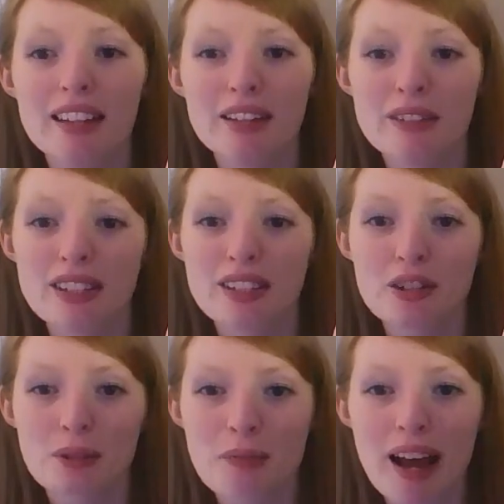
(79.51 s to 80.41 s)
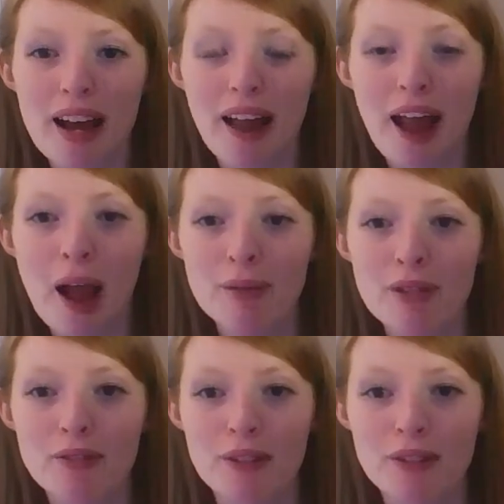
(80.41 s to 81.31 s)
Lilo and Stitch is one of my
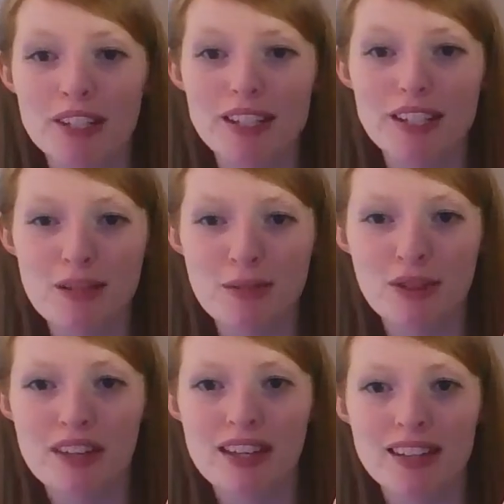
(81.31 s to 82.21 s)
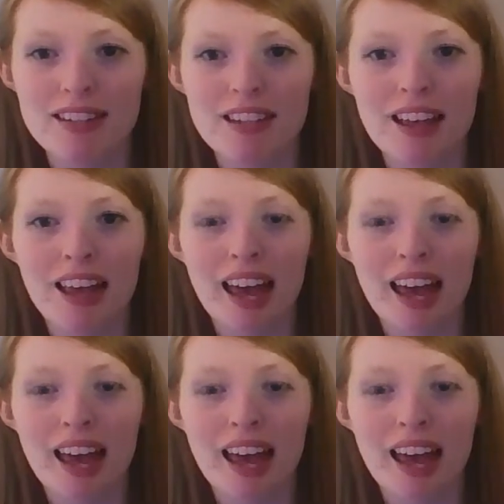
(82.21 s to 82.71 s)
absolute favorite Disney movies.